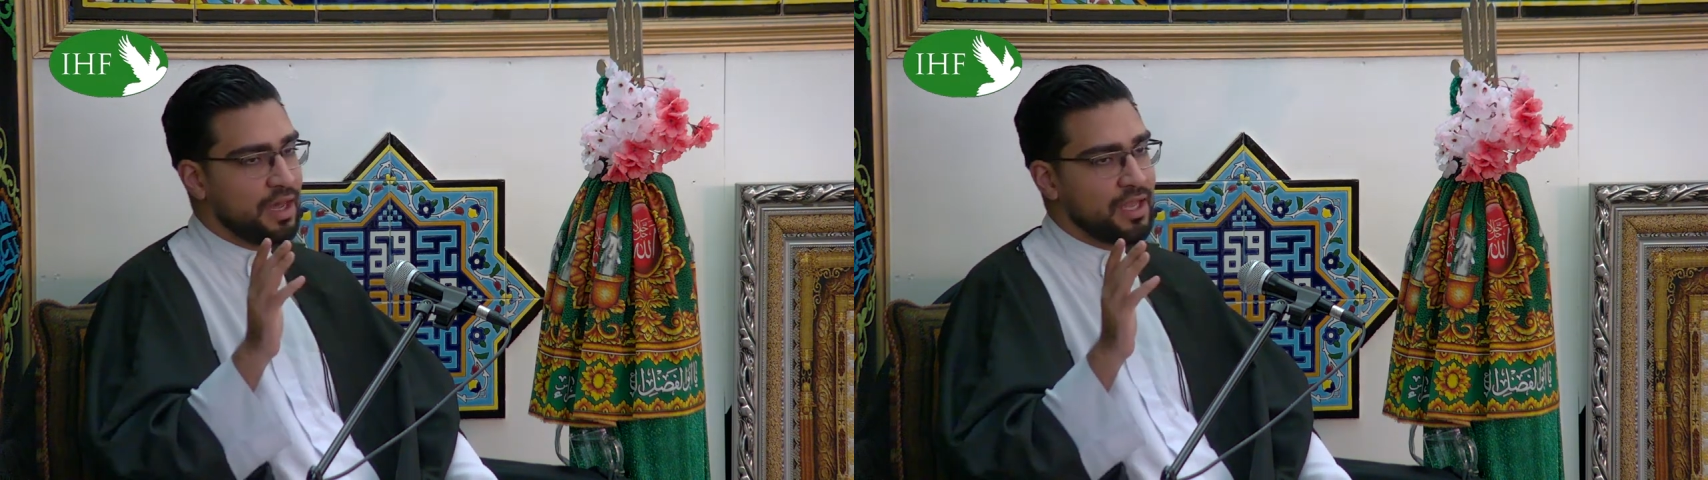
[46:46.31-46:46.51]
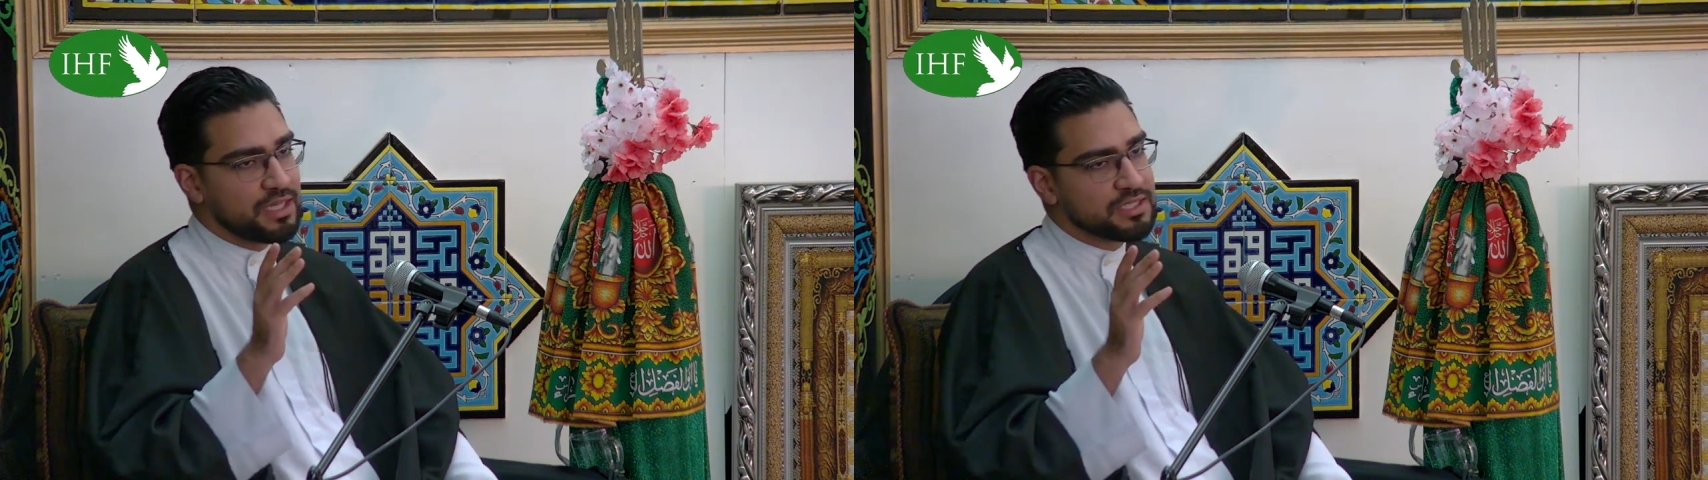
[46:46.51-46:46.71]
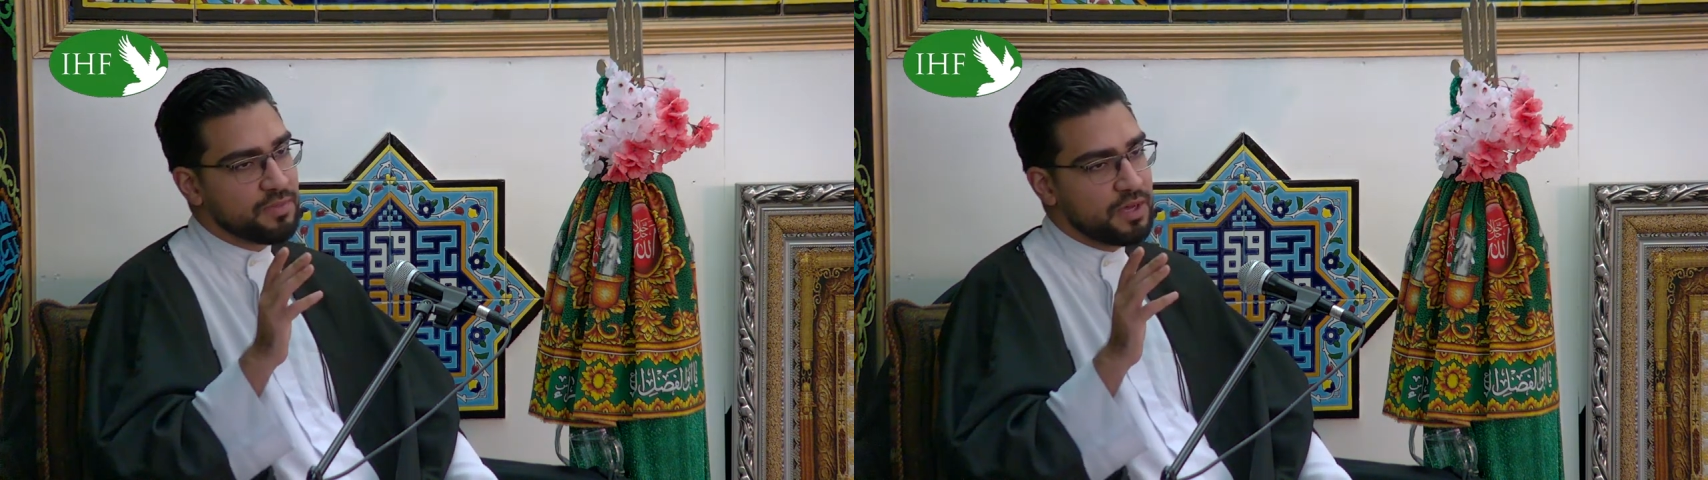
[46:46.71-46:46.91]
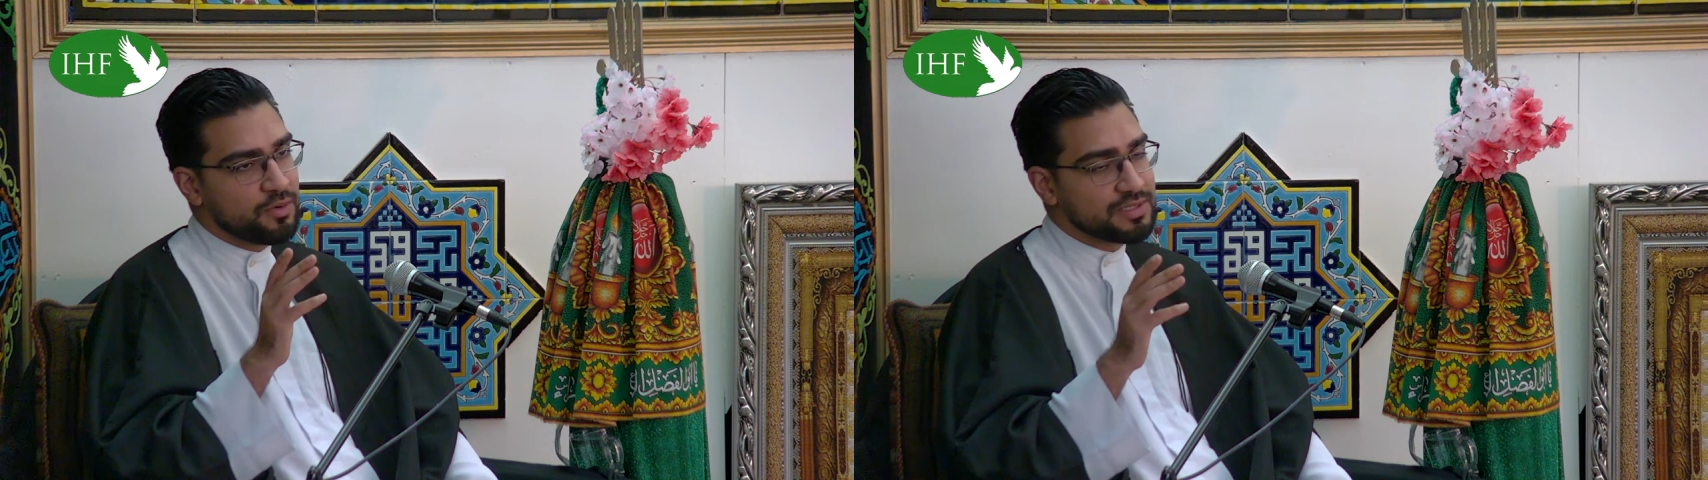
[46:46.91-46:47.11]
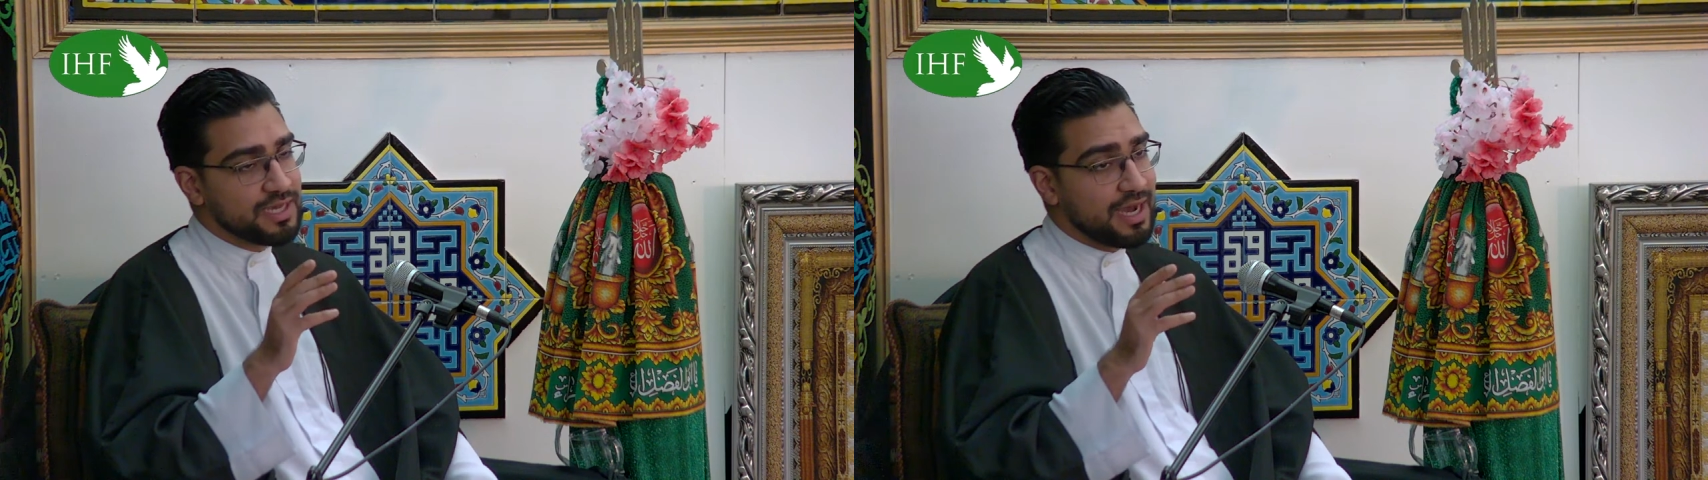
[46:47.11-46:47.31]
Allah subhanahu
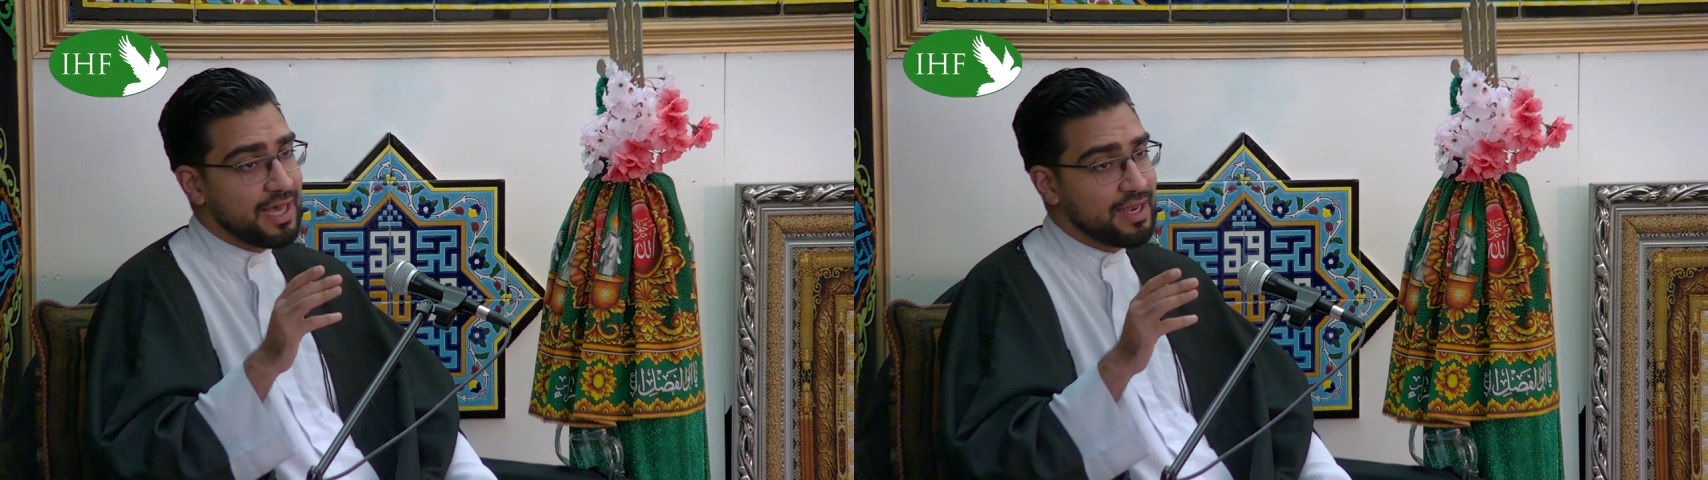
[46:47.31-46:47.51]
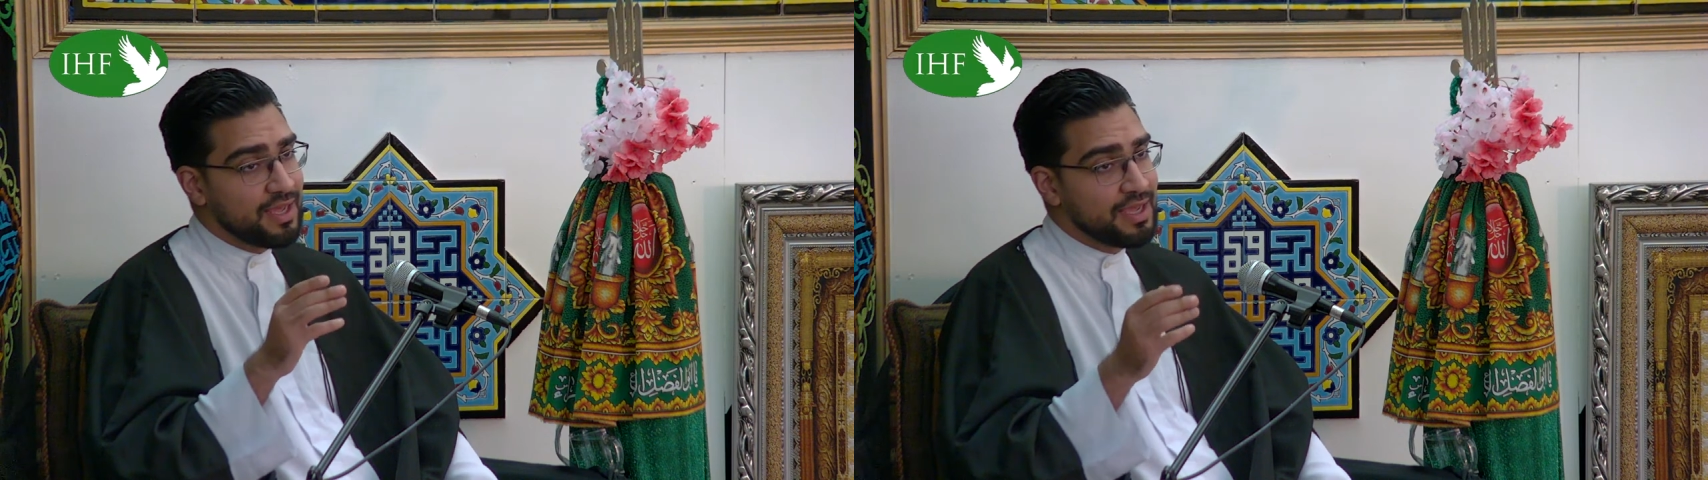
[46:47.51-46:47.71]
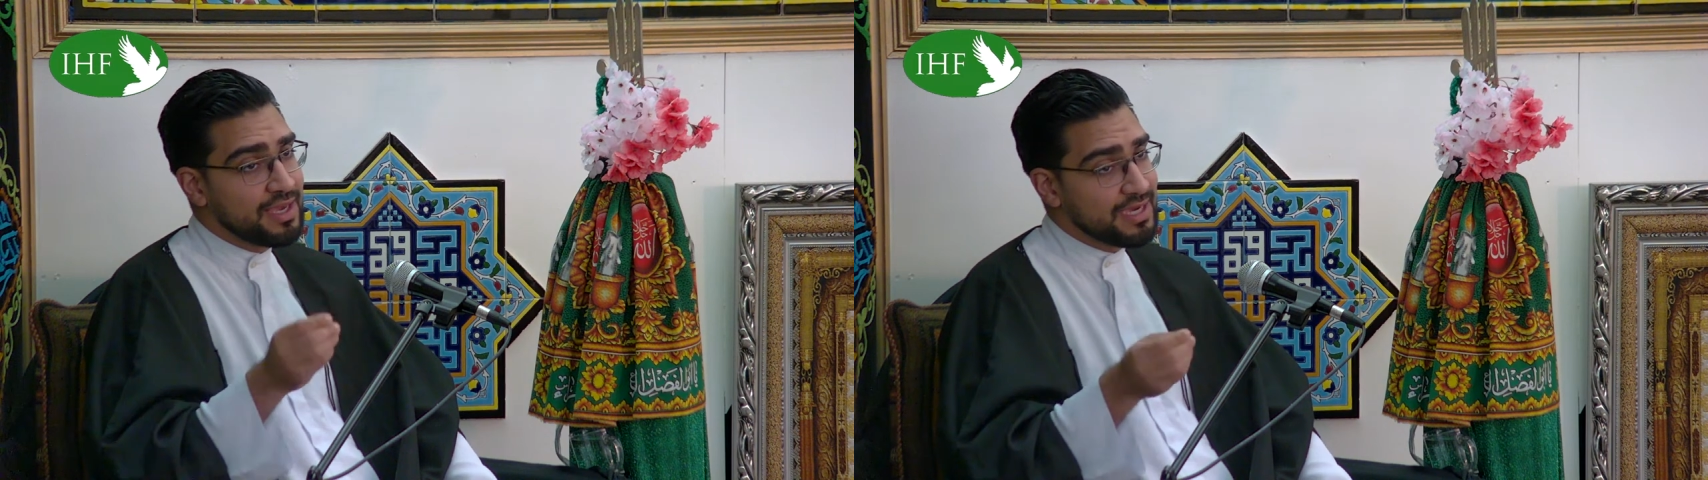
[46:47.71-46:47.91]
wa ta'ala